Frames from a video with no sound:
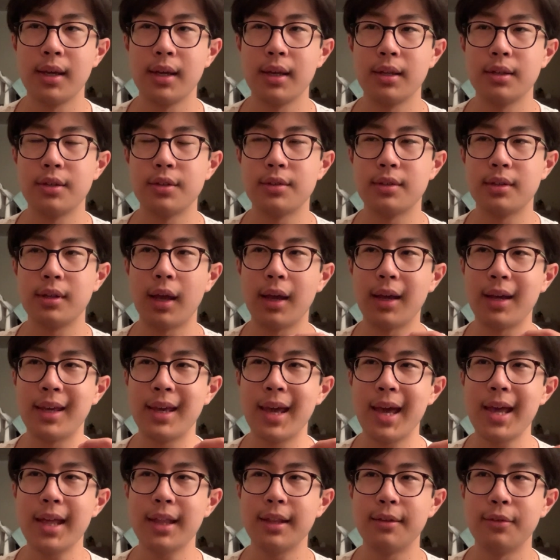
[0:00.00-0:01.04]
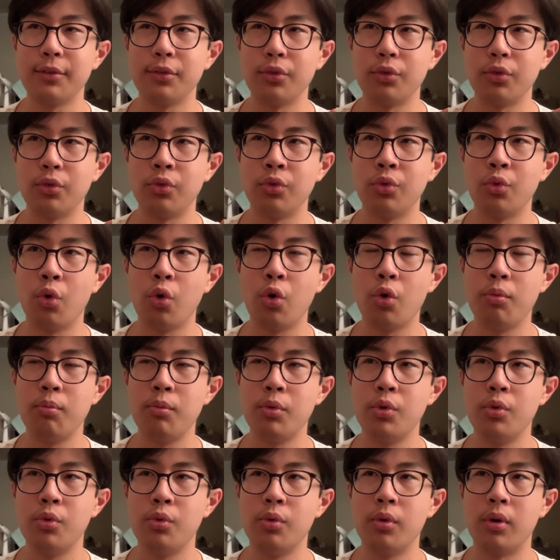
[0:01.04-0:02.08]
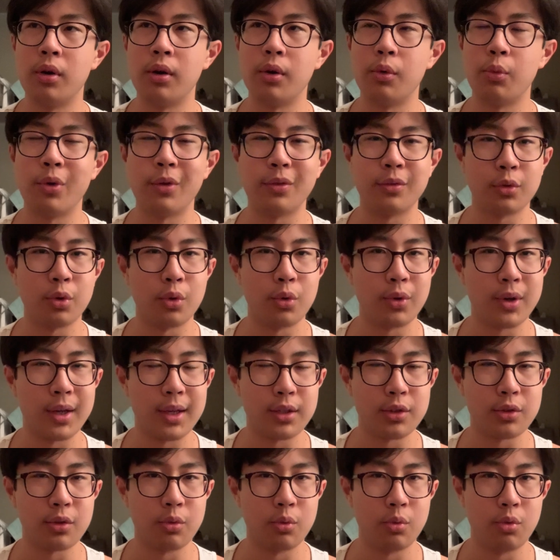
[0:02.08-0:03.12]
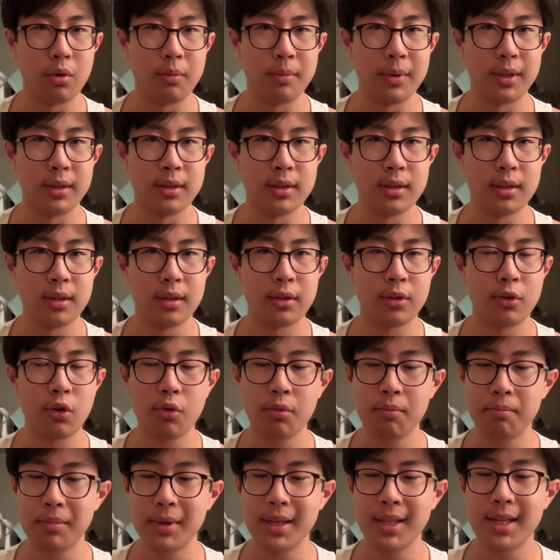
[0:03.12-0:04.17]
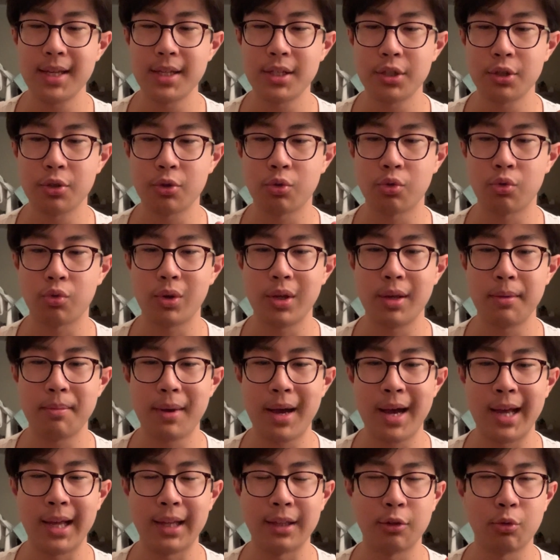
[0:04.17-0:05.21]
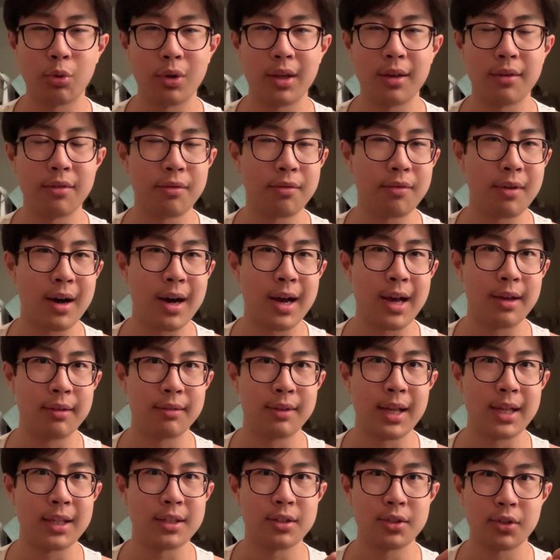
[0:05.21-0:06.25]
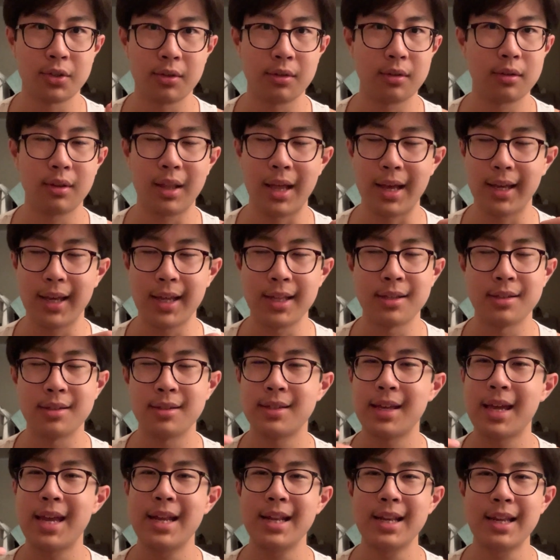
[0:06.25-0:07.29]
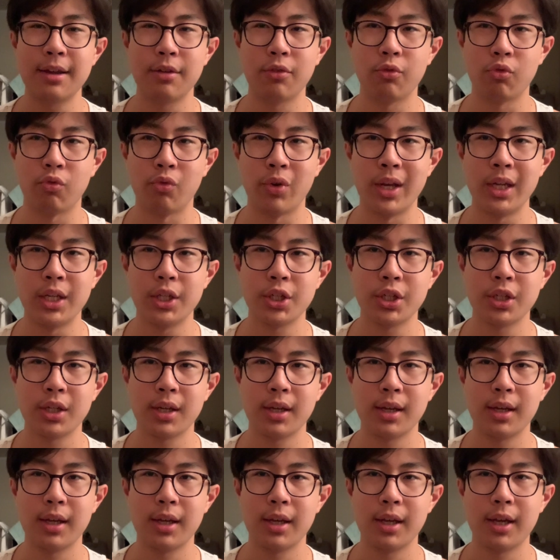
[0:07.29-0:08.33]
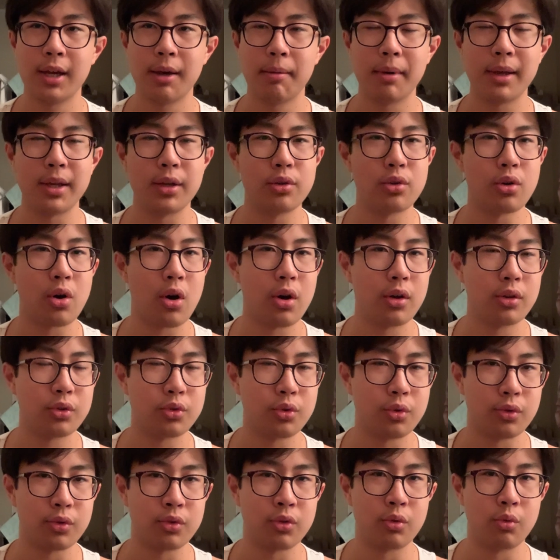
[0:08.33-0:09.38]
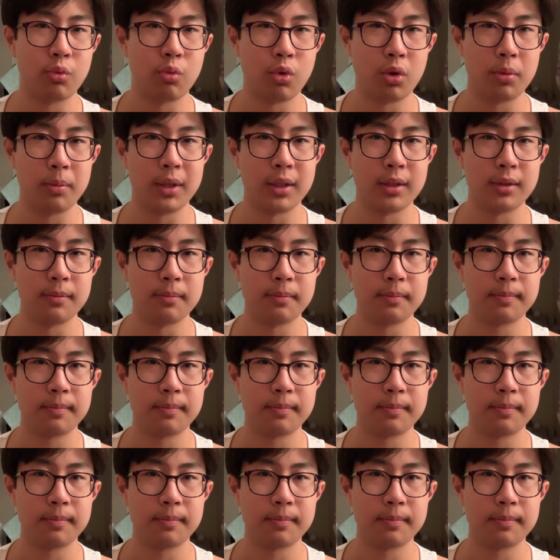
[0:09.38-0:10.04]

just get normal with talking to a woman. Don't be this creep at 25 that's like insanely rich, but you can't talk to a woman.